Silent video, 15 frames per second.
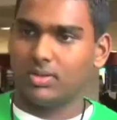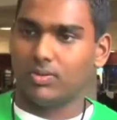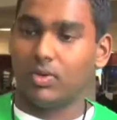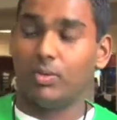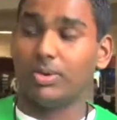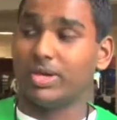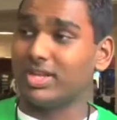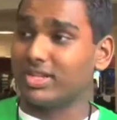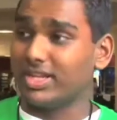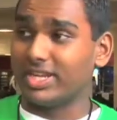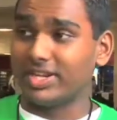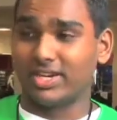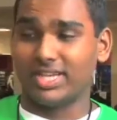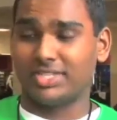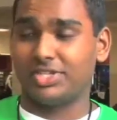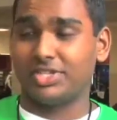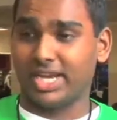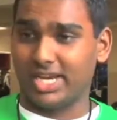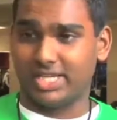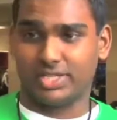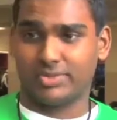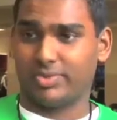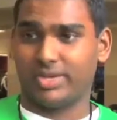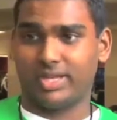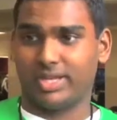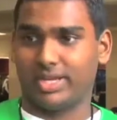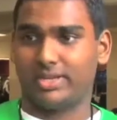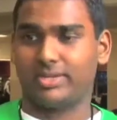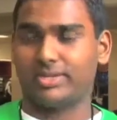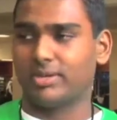Well, being a leader has changed me
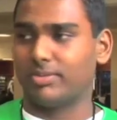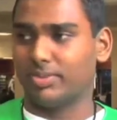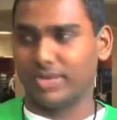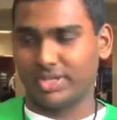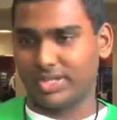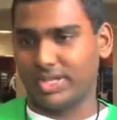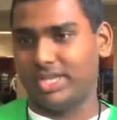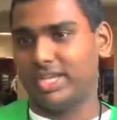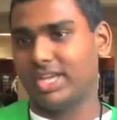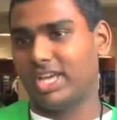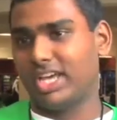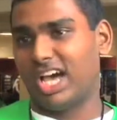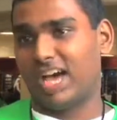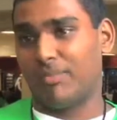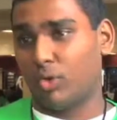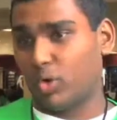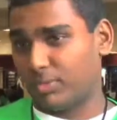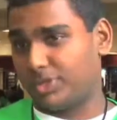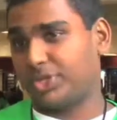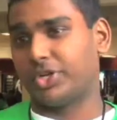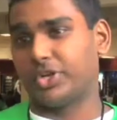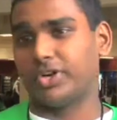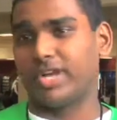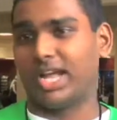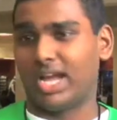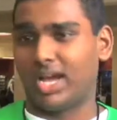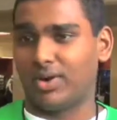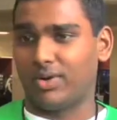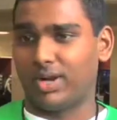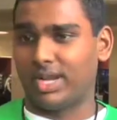like completely. I'm more mature
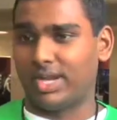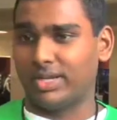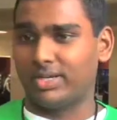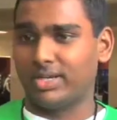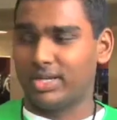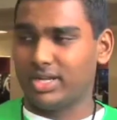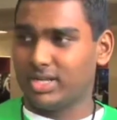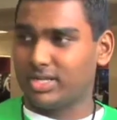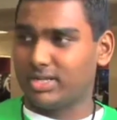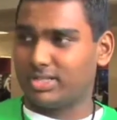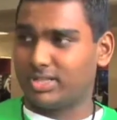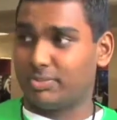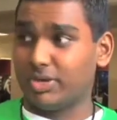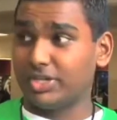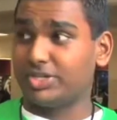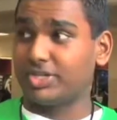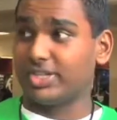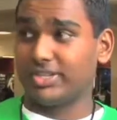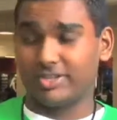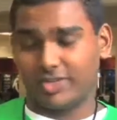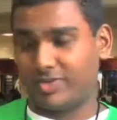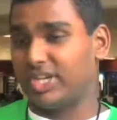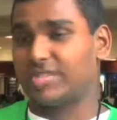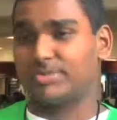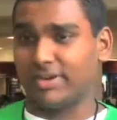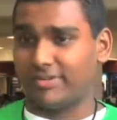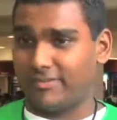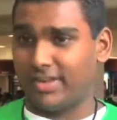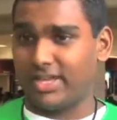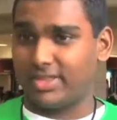now and spiritually increased
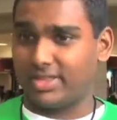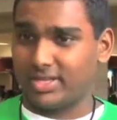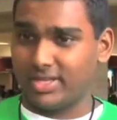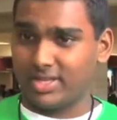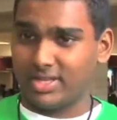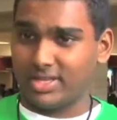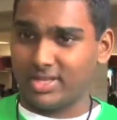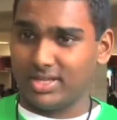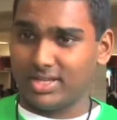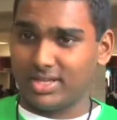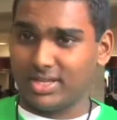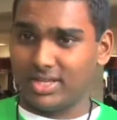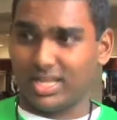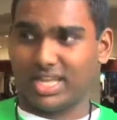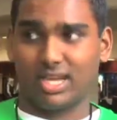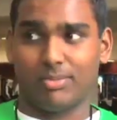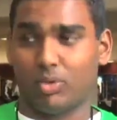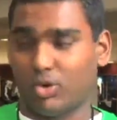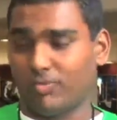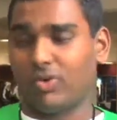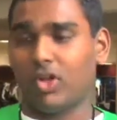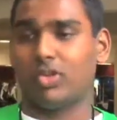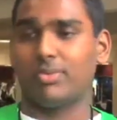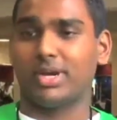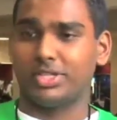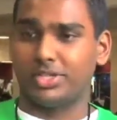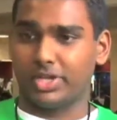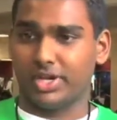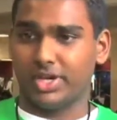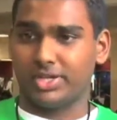my faith. Like I'm more involved in my
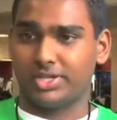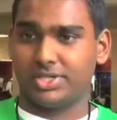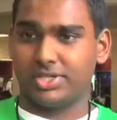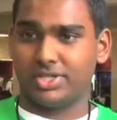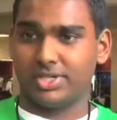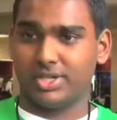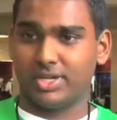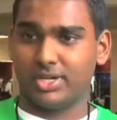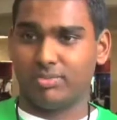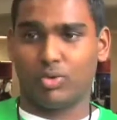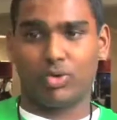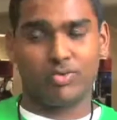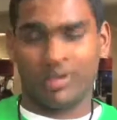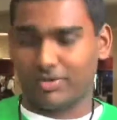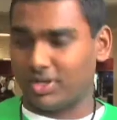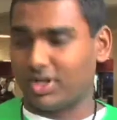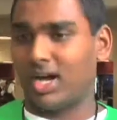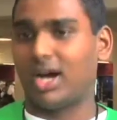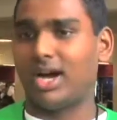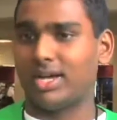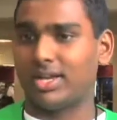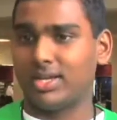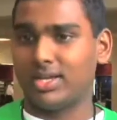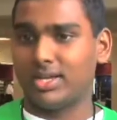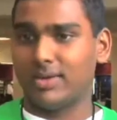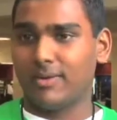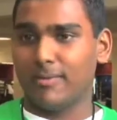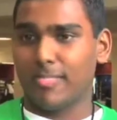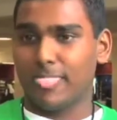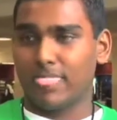church, more involved with God.
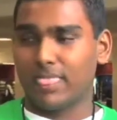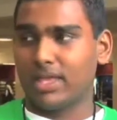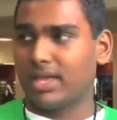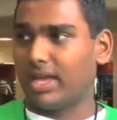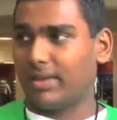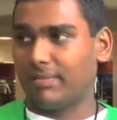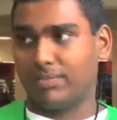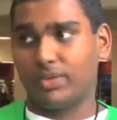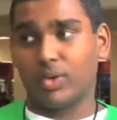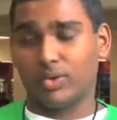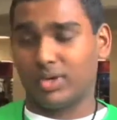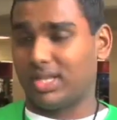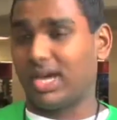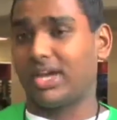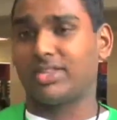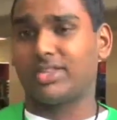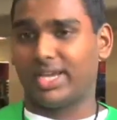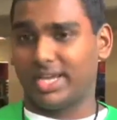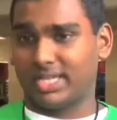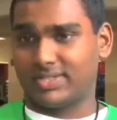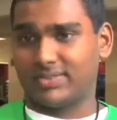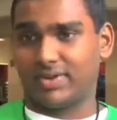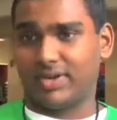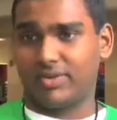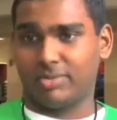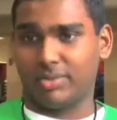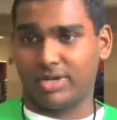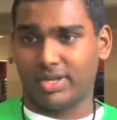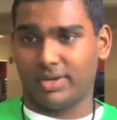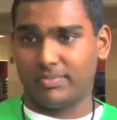I'm doing a lot of things for
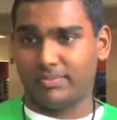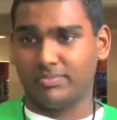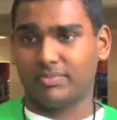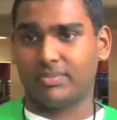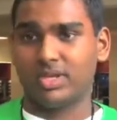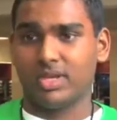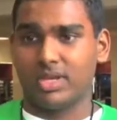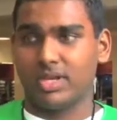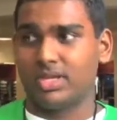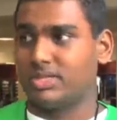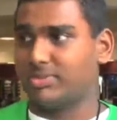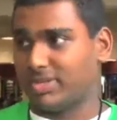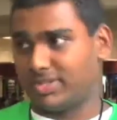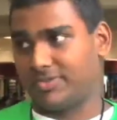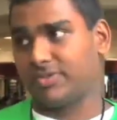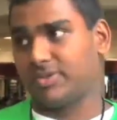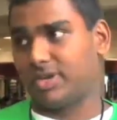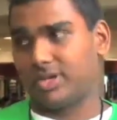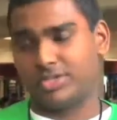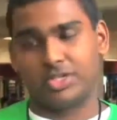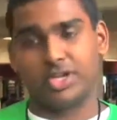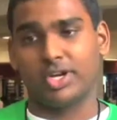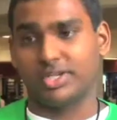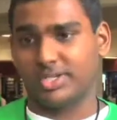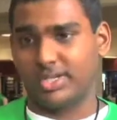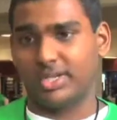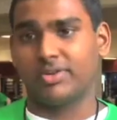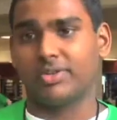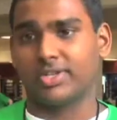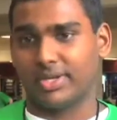everybody, especially for the church
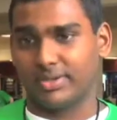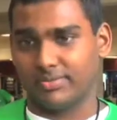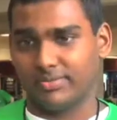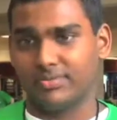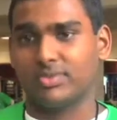and everything.